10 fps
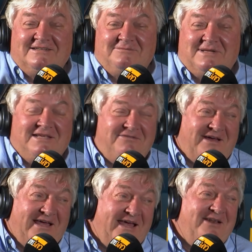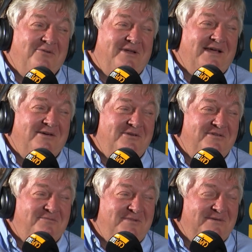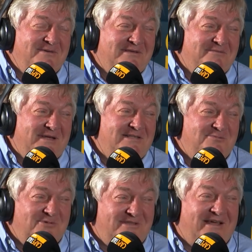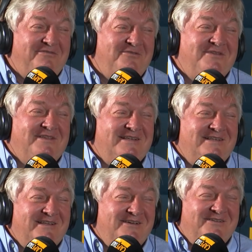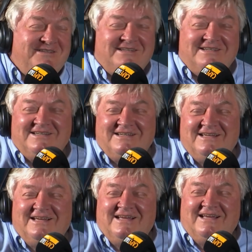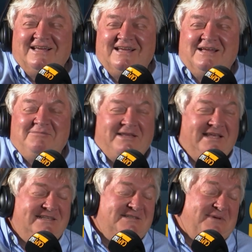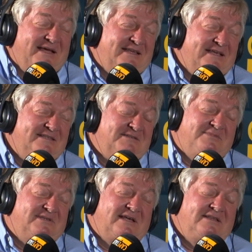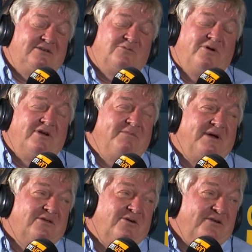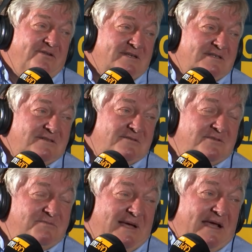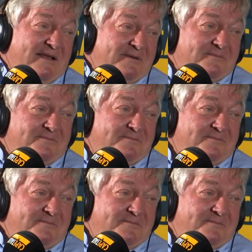but if I had one, I would have been much more tough with her, you know. But Egypt, they didn't worry about contracts, so it was bad.